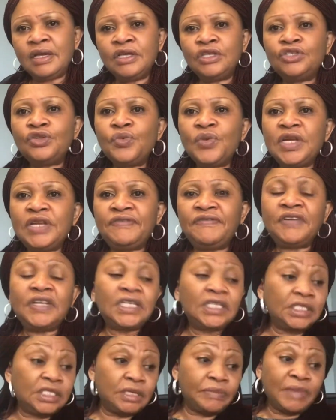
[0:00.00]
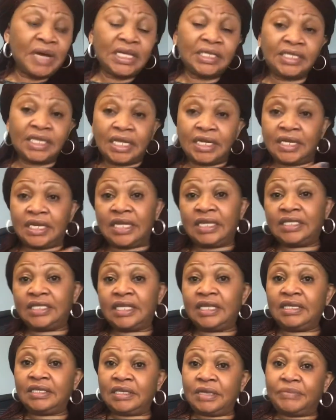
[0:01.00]
So when he finished, they
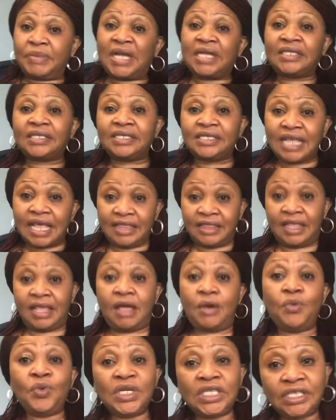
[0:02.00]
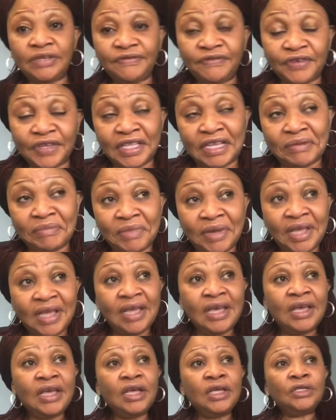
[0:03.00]
say the man sat there waiting for them.
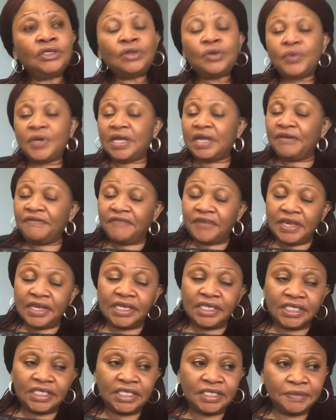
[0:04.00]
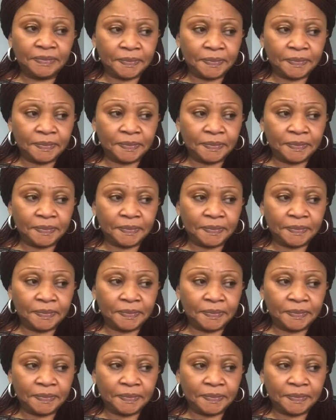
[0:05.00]
So when they finished,